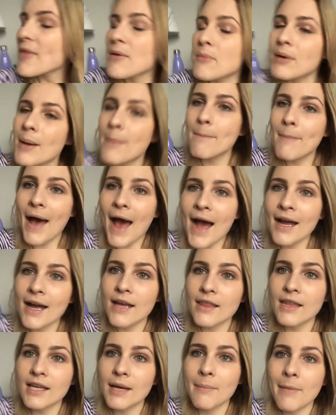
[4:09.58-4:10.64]
And then when I'm back,
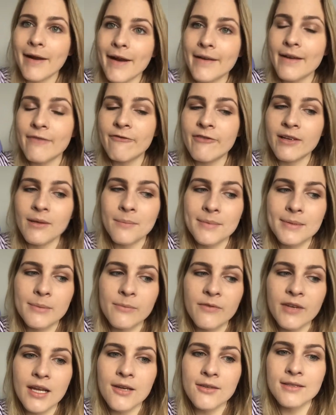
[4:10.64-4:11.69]
I think I might film
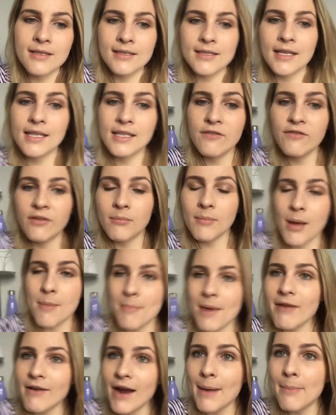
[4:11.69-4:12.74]
some videos because I need to film my
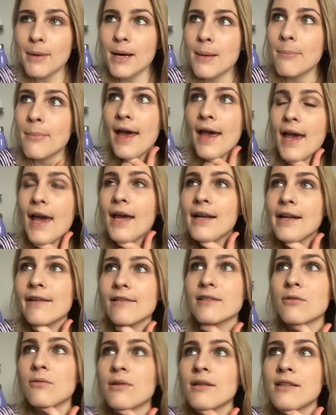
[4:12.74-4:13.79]
May wrap up, and I
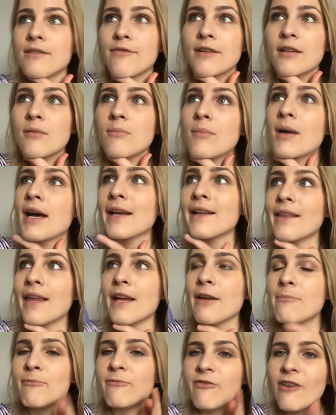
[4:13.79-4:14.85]
also wanted to film my
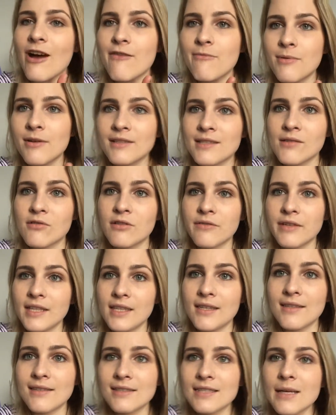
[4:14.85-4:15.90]
like 5 books I want to
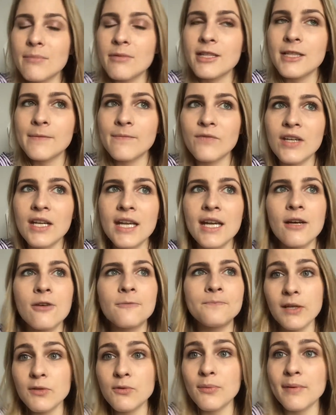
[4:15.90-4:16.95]
read this summer video,
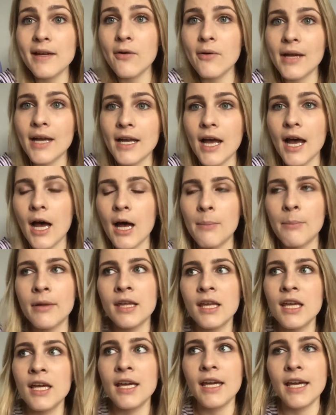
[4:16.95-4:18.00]
which will be going up
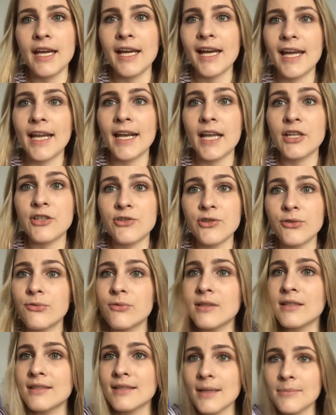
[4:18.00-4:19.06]
in
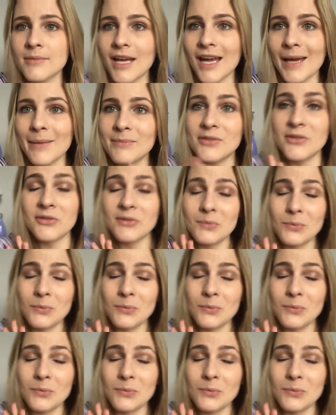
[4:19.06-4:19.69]
June sometimes, so